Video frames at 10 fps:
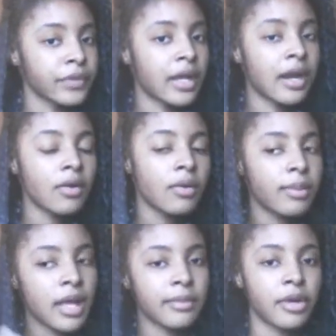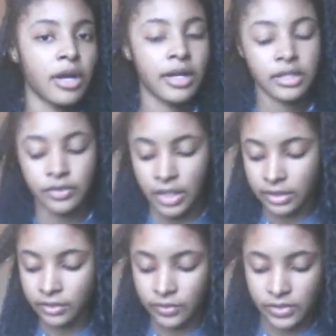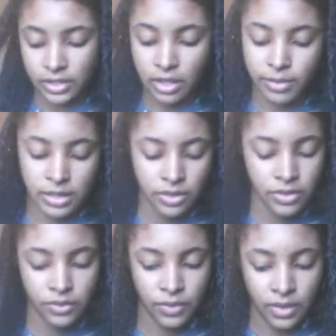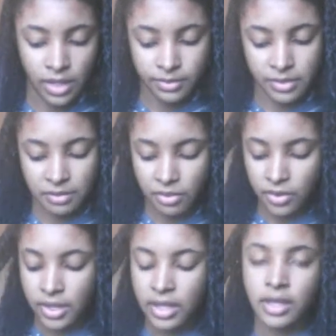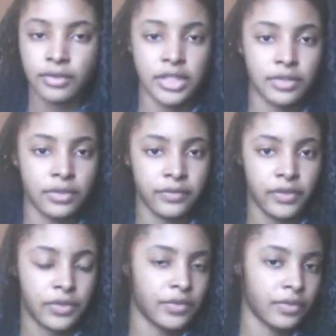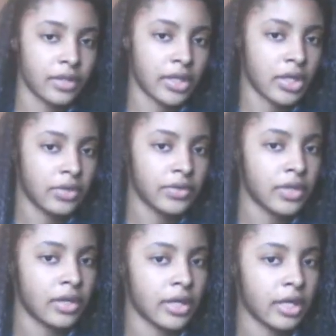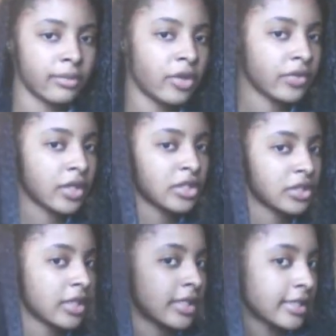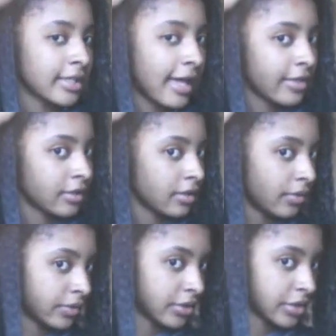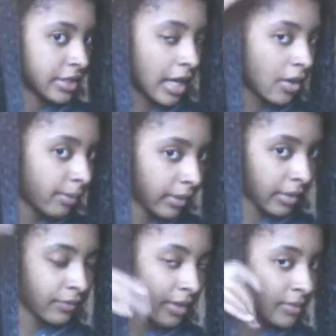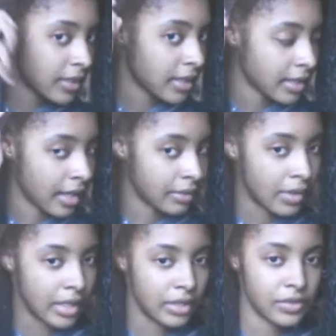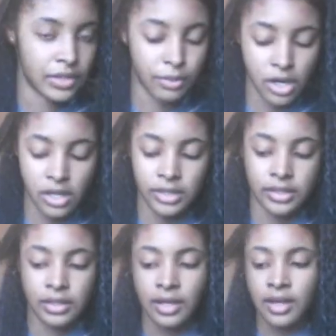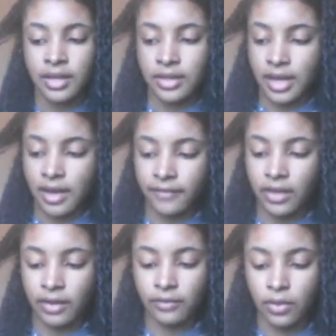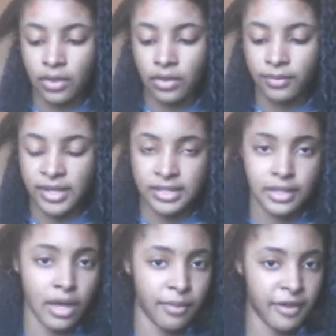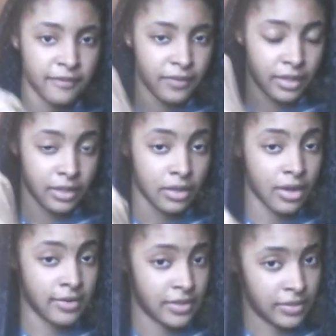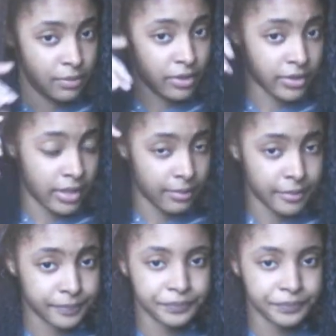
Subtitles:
And I don't apply product directly on the scalp. I noticed when a lot of people did reviews for the Carol's Daughter hair milk, they just like slathered it on their scalp and rubbed it in. I don't like using products that have a lot of oil on my scalp. I feel like it causes buildup,